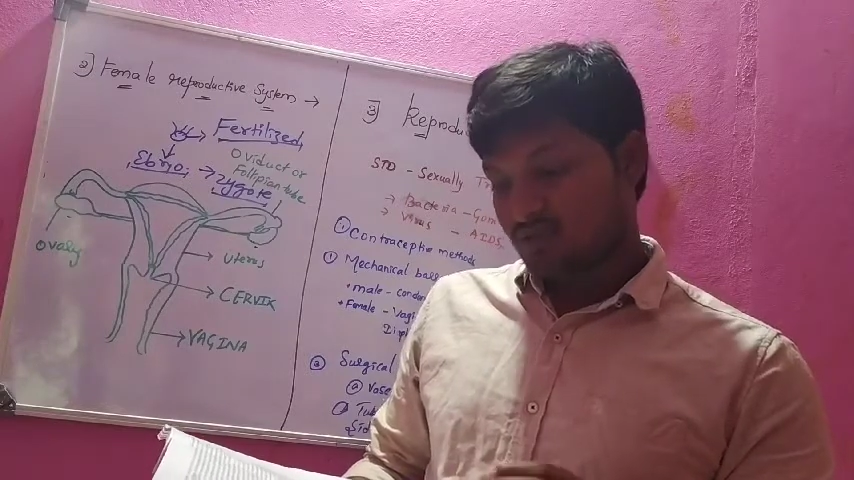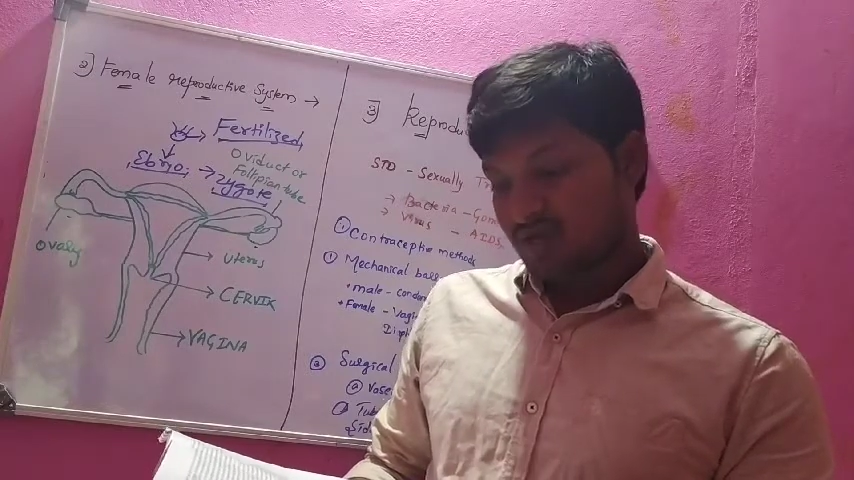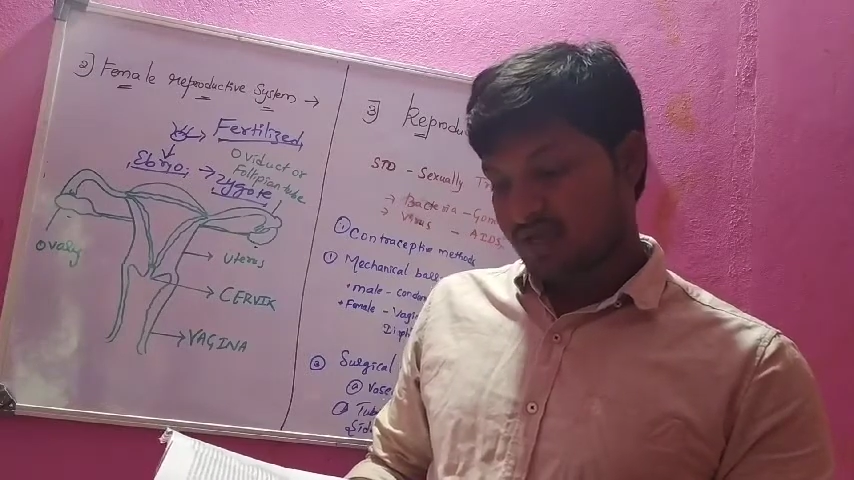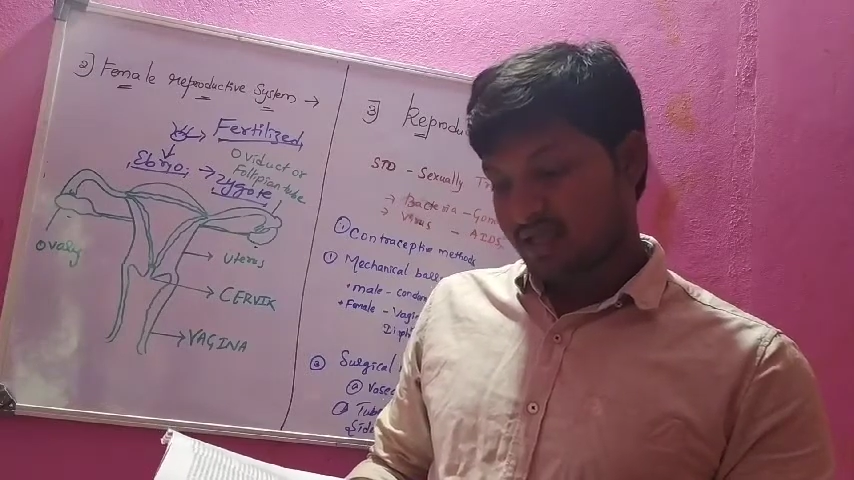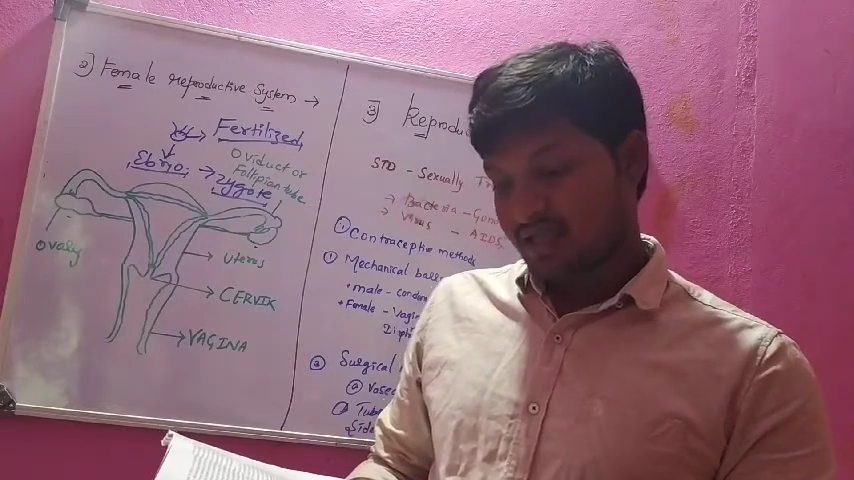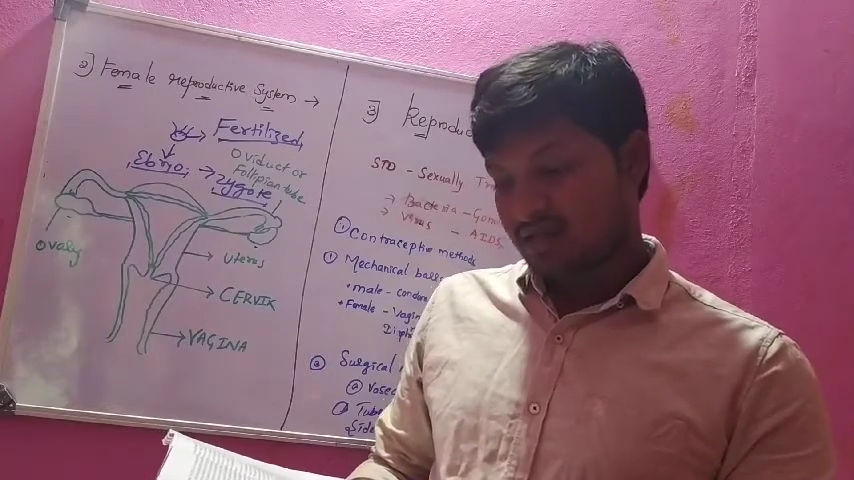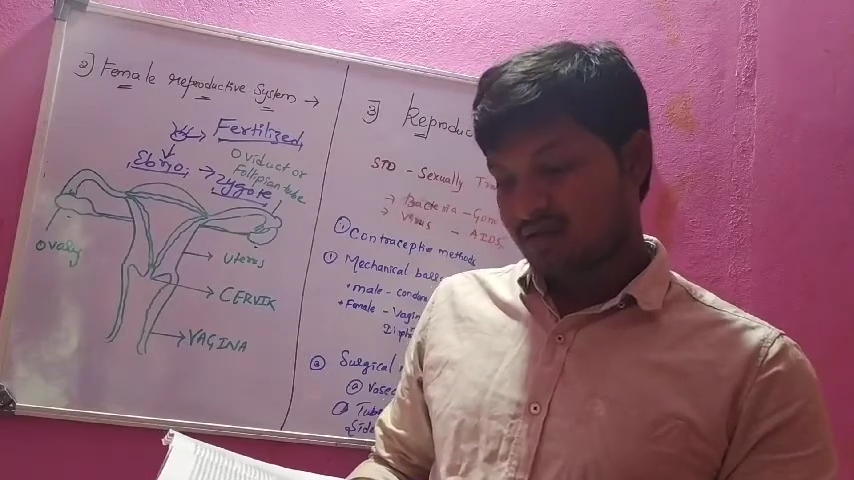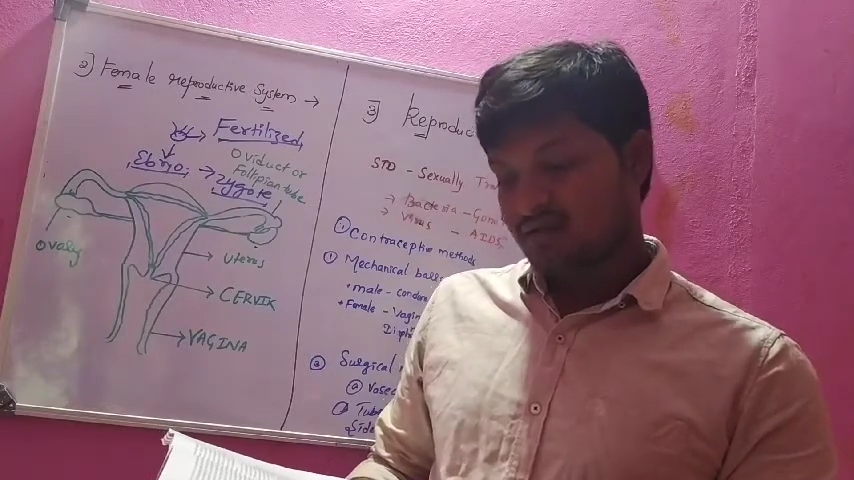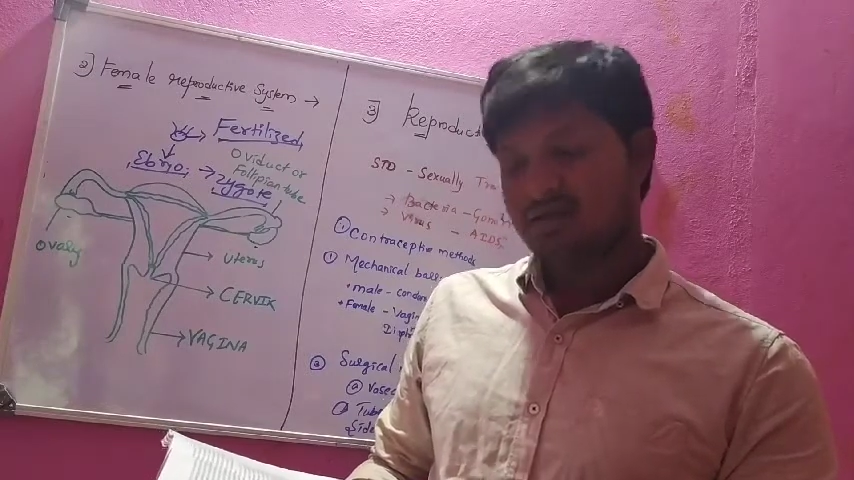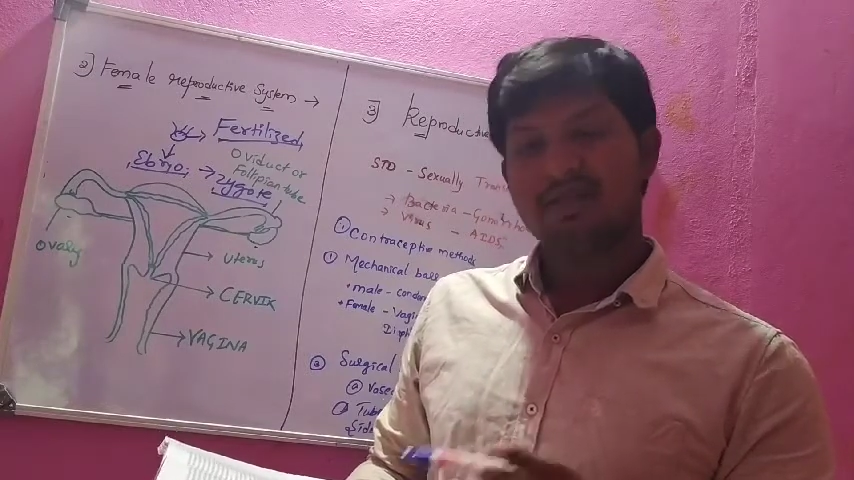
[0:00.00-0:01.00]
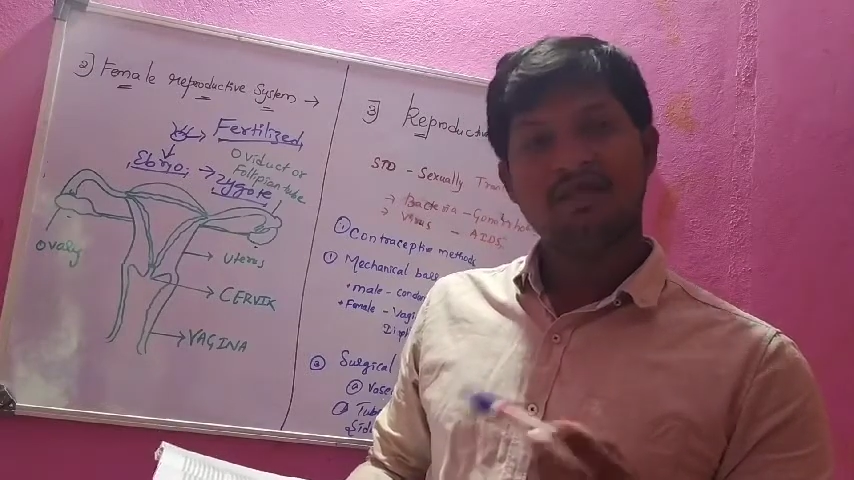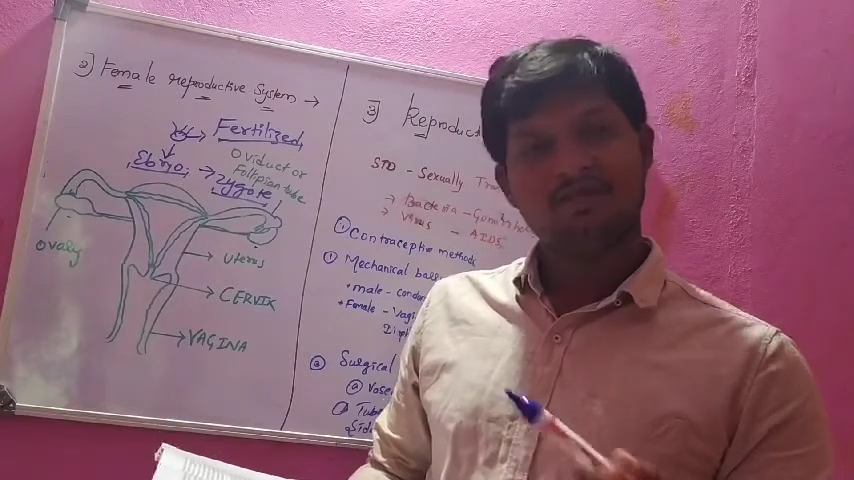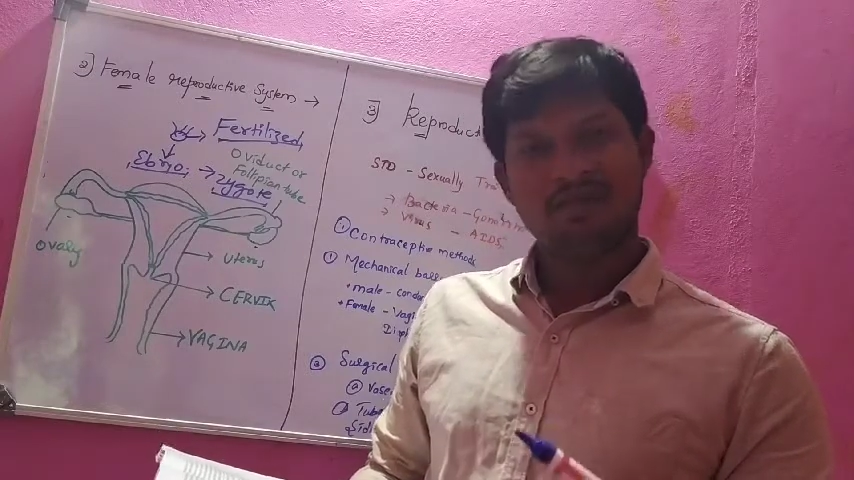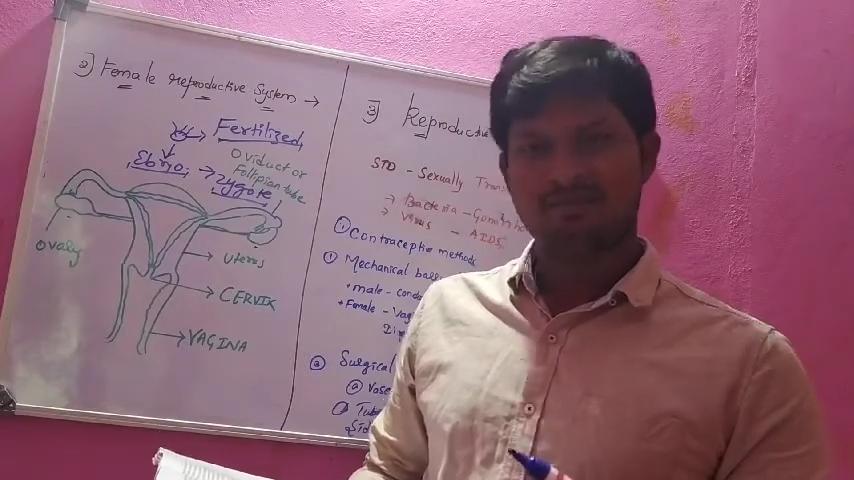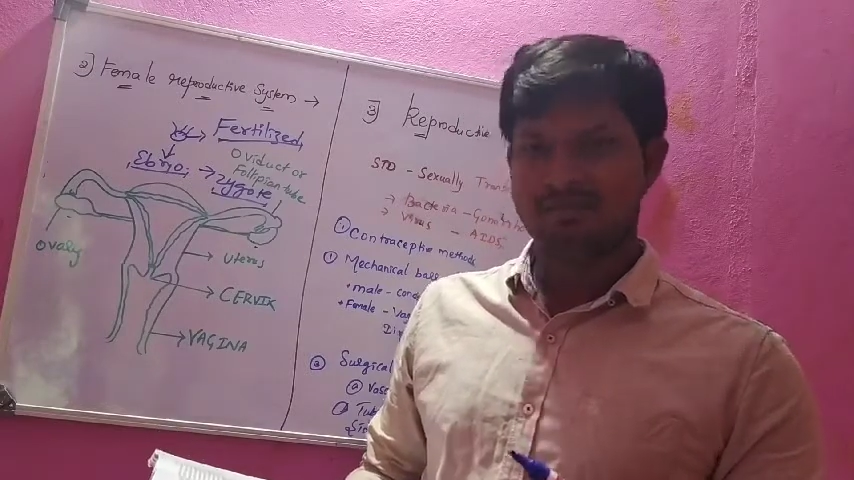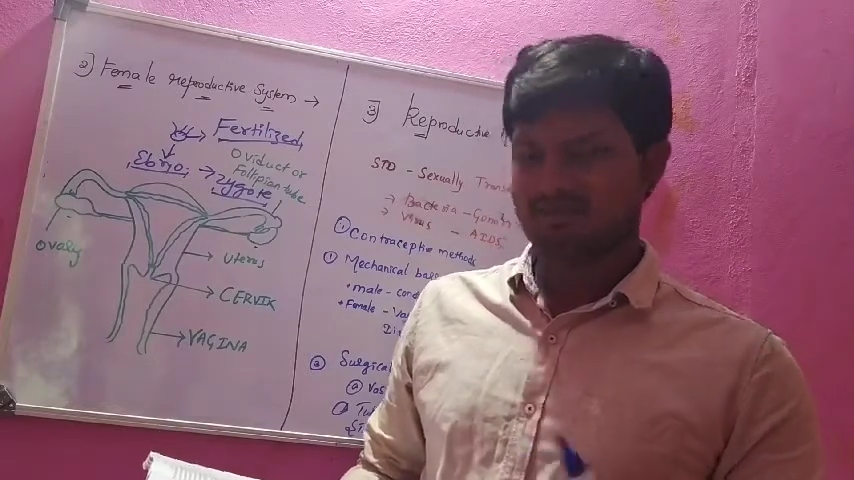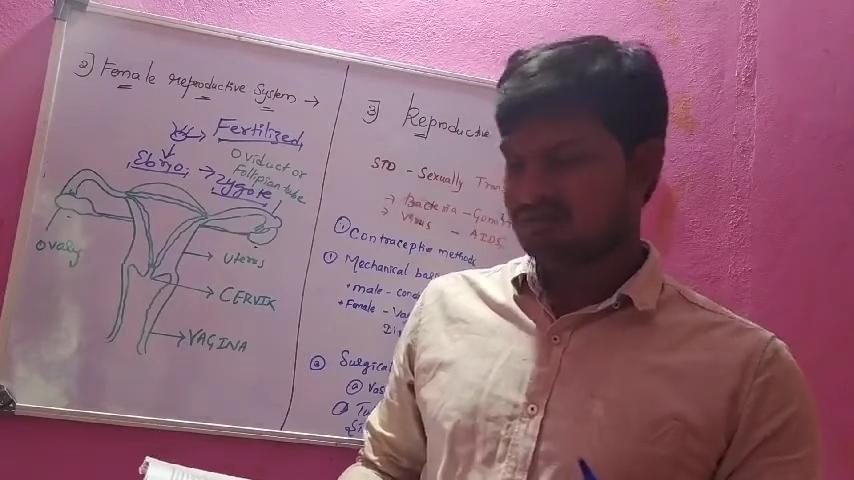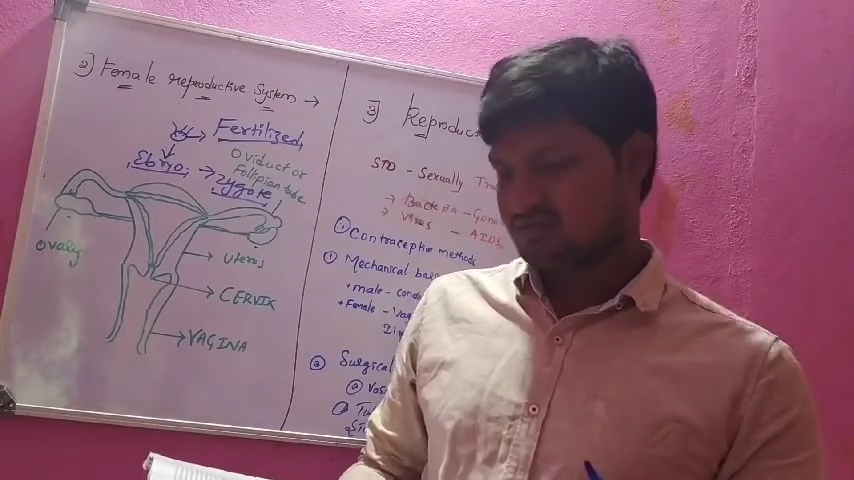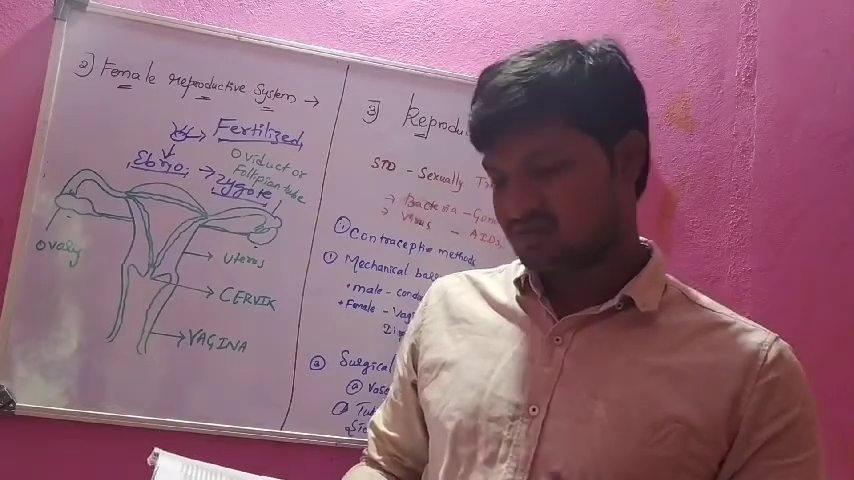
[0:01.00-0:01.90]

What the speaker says: 1 egg every month.